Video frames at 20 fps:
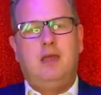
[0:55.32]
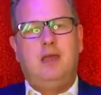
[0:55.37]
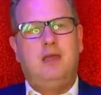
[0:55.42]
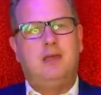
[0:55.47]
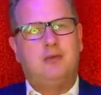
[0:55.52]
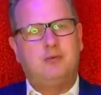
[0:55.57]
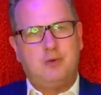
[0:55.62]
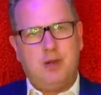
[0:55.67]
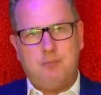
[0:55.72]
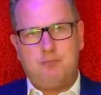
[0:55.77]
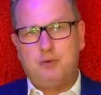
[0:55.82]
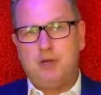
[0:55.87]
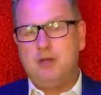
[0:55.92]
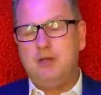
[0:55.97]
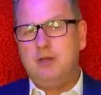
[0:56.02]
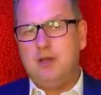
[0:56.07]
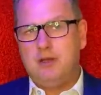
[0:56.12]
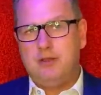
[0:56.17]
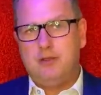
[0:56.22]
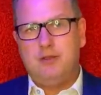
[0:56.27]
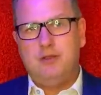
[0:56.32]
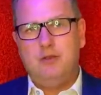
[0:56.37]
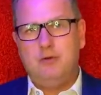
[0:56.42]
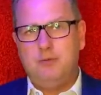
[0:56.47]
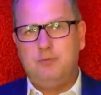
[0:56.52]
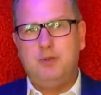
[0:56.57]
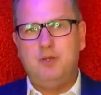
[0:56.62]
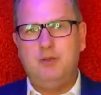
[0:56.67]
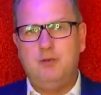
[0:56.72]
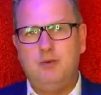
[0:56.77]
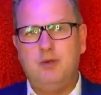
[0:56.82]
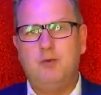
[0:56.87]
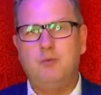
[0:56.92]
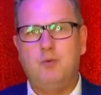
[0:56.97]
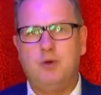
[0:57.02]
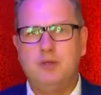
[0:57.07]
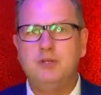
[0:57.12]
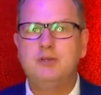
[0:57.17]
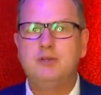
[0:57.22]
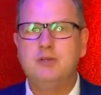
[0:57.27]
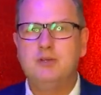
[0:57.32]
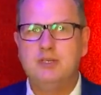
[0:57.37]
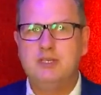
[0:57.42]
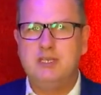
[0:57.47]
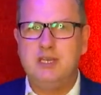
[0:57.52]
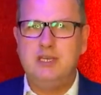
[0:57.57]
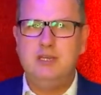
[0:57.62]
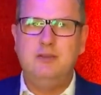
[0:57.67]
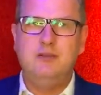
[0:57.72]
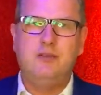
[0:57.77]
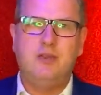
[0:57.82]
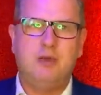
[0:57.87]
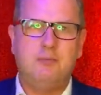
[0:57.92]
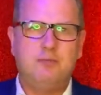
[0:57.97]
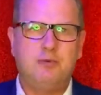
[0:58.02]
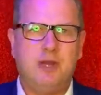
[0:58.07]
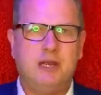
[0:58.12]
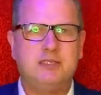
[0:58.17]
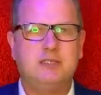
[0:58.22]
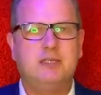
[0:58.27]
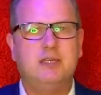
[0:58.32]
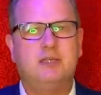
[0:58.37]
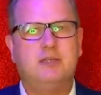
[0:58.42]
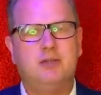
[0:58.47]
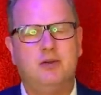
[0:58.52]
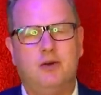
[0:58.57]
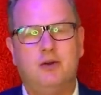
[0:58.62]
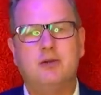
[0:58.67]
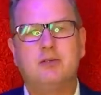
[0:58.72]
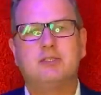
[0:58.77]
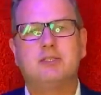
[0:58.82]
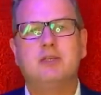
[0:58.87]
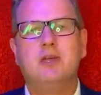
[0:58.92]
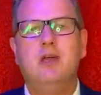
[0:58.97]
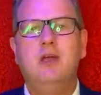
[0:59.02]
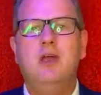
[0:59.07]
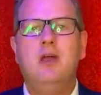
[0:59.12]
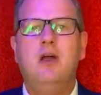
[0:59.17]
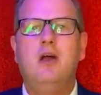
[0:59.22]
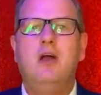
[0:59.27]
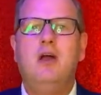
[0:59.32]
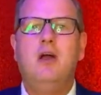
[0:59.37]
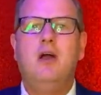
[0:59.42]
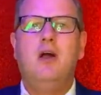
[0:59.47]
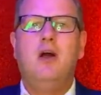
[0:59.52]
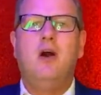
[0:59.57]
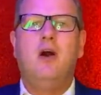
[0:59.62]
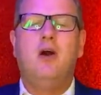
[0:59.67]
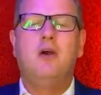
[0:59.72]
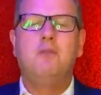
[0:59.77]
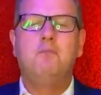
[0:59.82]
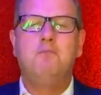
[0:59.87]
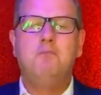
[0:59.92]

Great Britain and the European Union want to continue their Brexit talks on